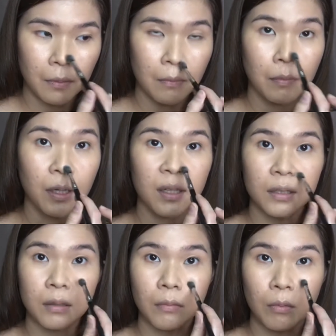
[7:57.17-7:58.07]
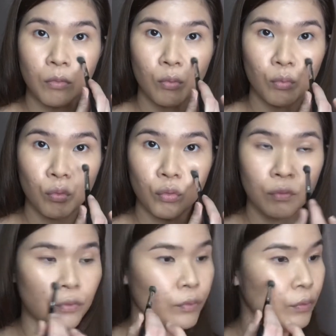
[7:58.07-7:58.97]
Para hindi
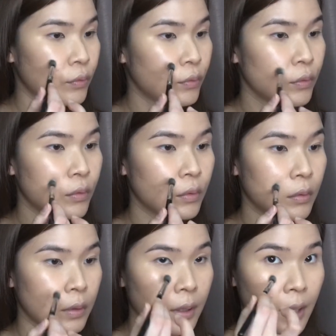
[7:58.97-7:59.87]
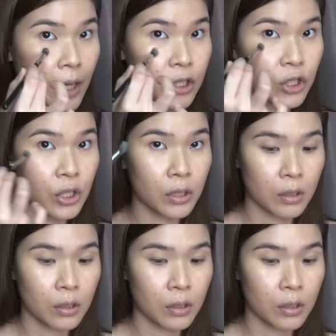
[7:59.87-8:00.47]
mag-move. Catch.